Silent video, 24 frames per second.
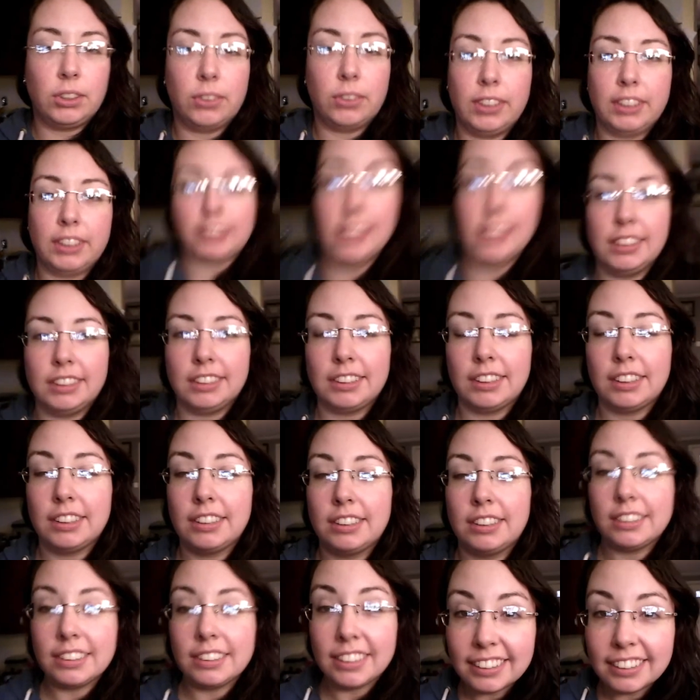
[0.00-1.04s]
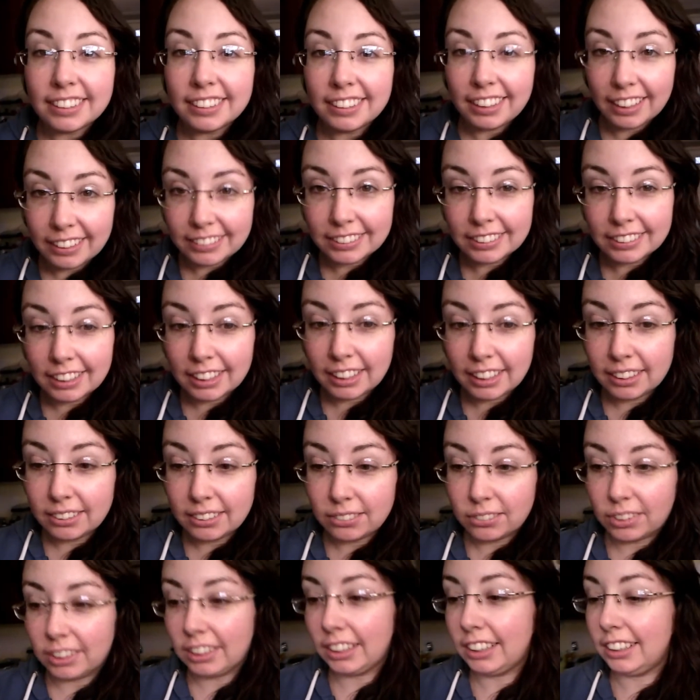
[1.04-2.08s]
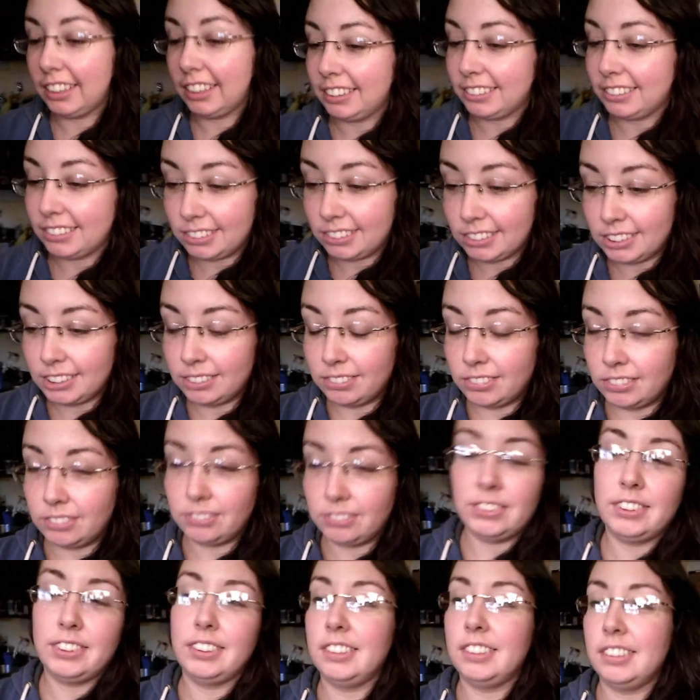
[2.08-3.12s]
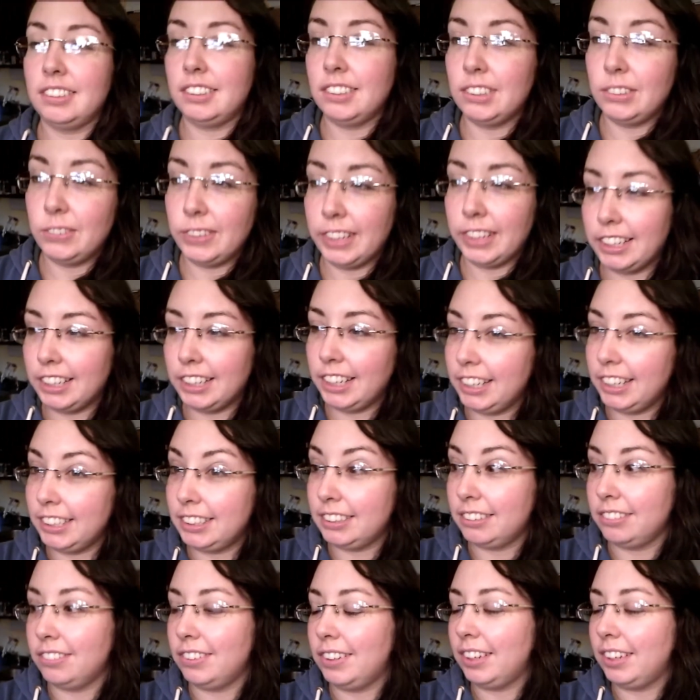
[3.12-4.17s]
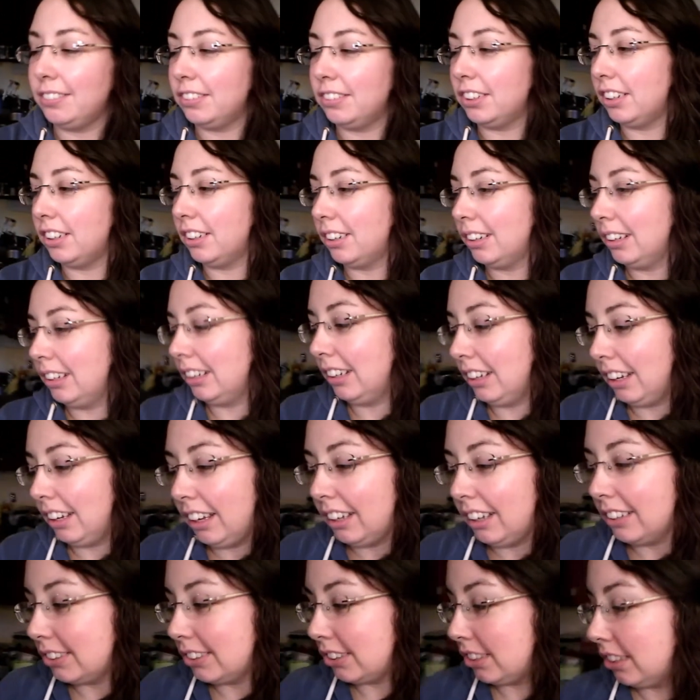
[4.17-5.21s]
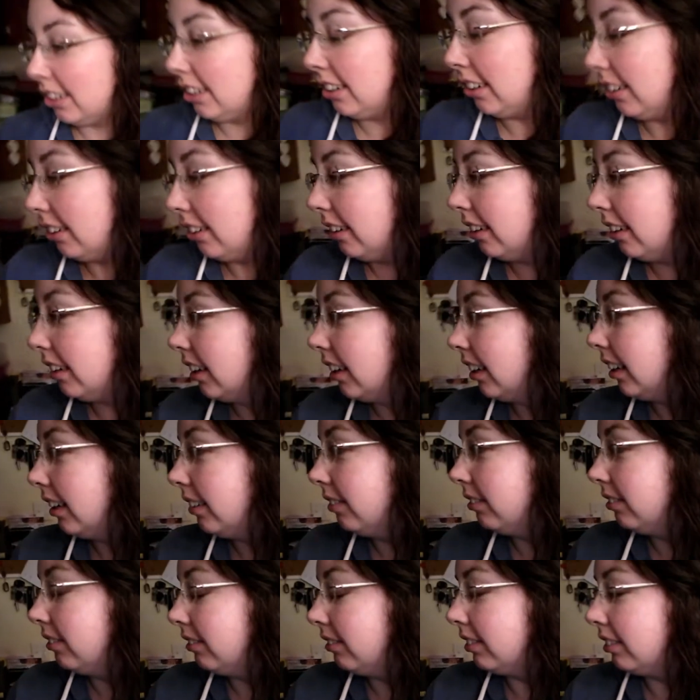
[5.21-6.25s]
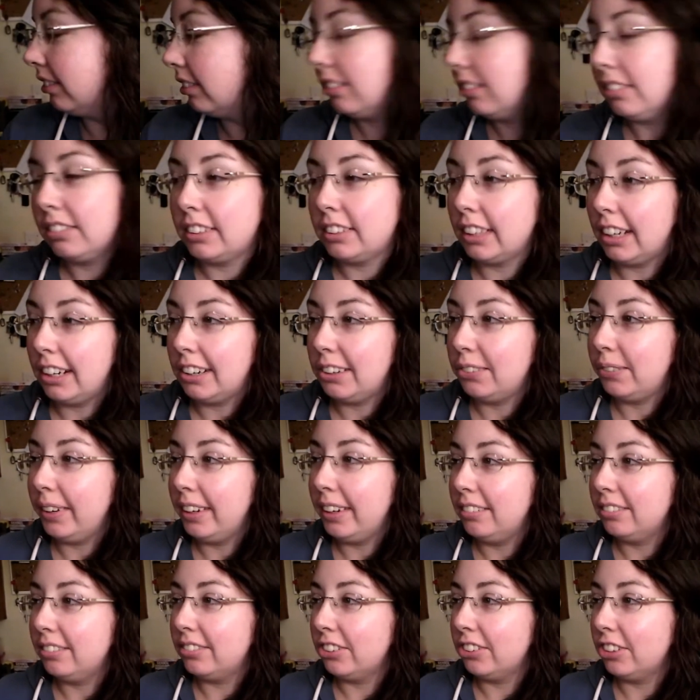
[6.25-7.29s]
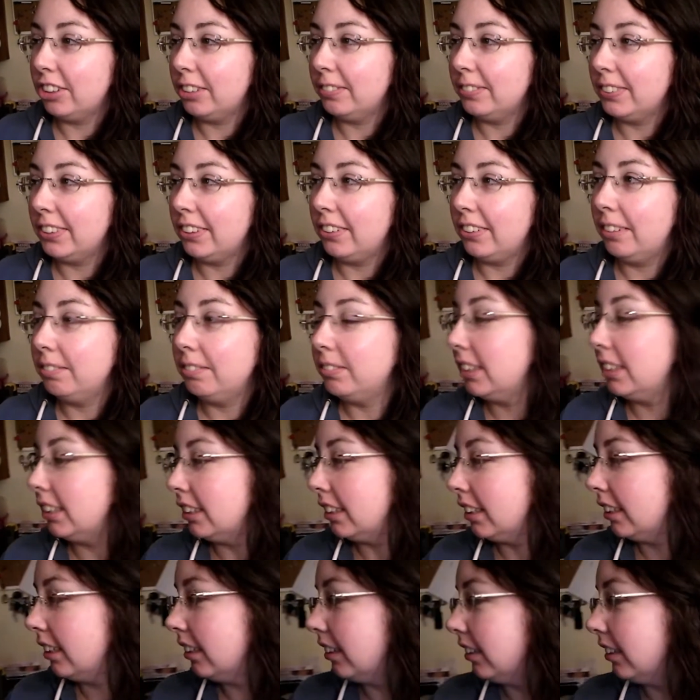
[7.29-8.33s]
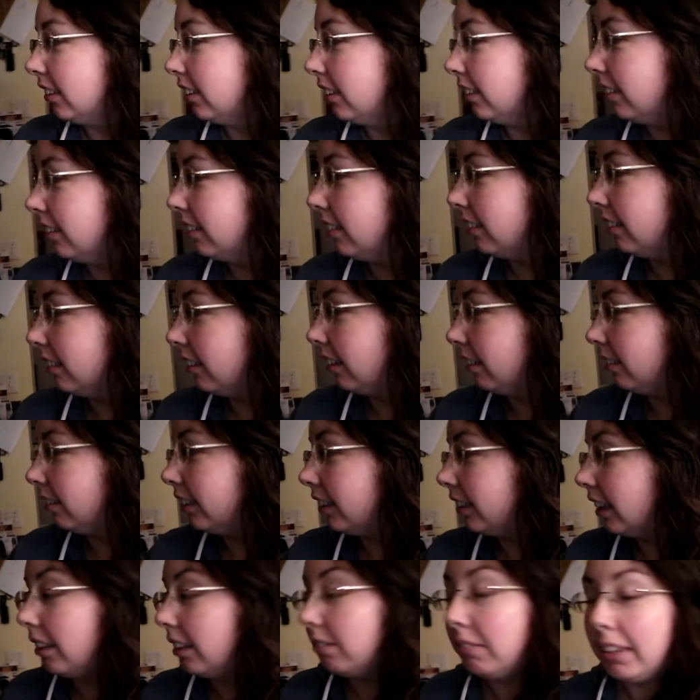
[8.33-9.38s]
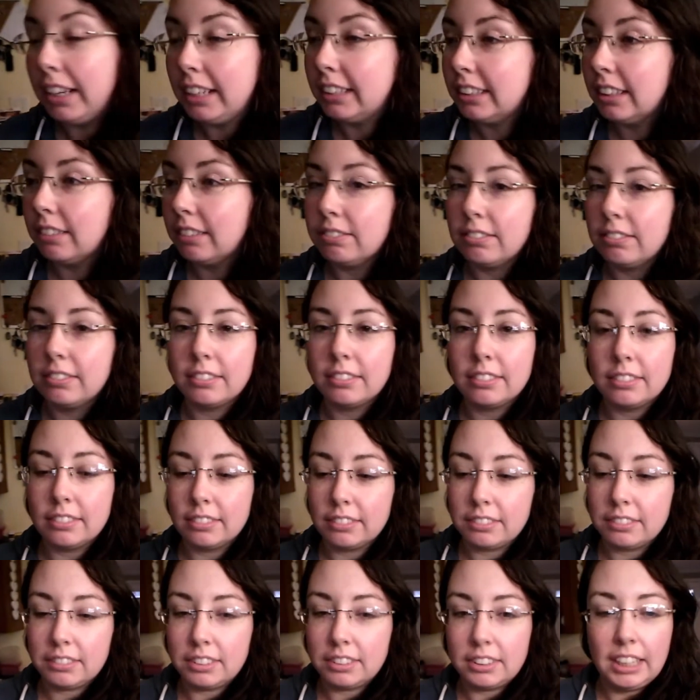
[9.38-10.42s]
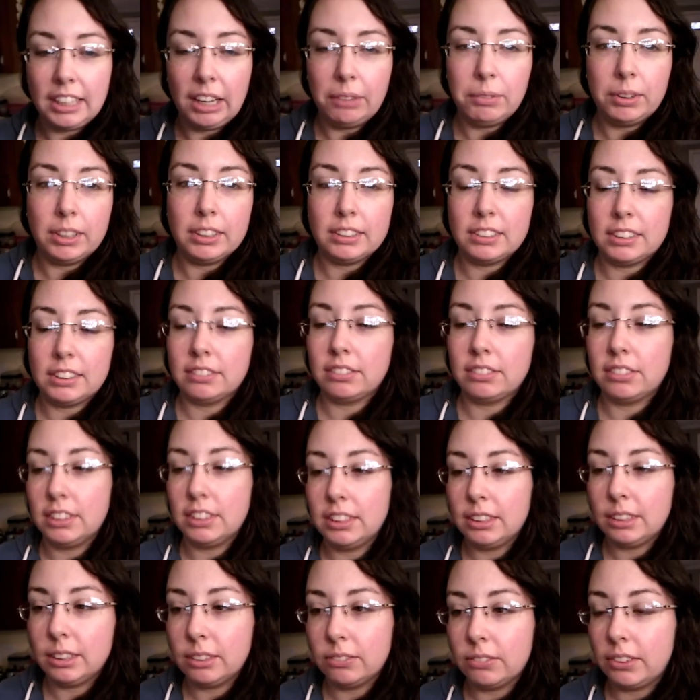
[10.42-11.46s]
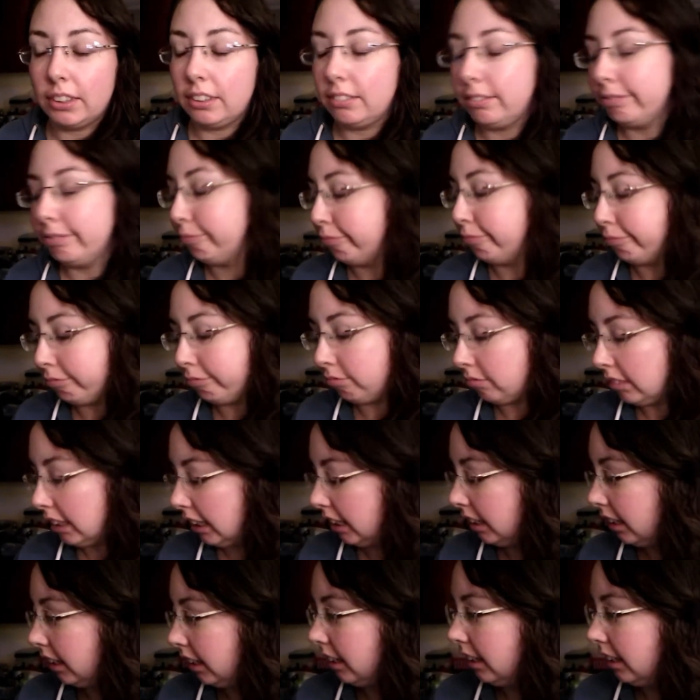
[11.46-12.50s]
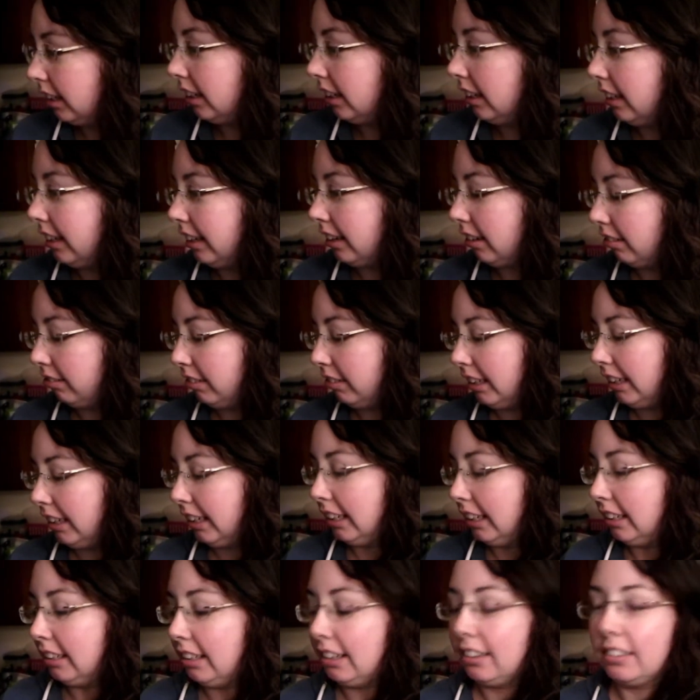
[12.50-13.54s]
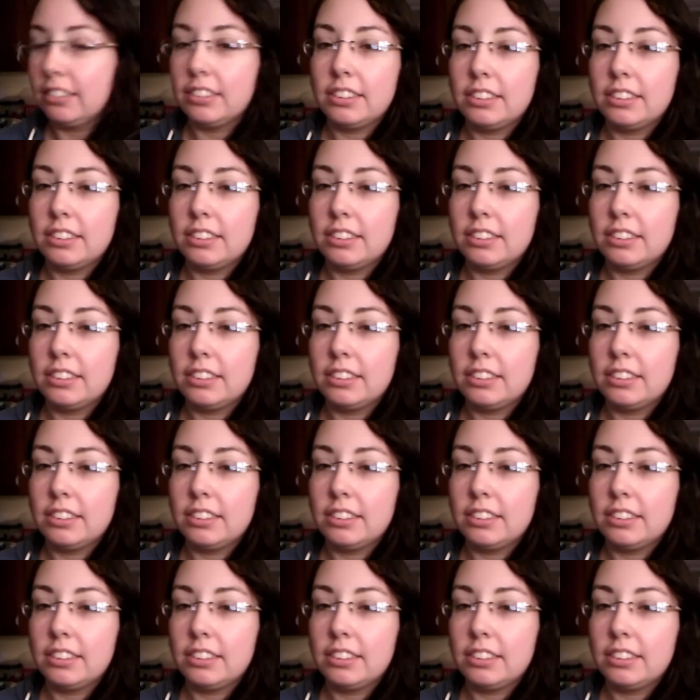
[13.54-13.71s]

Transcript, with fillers: Tony is still outside working on his Jeep, putting in new headlights and whatever. So, I'm tired of waiting for him, so I'm just gonna... I was gonna make some salmon and stuff for dinner, but I don't feel like it now.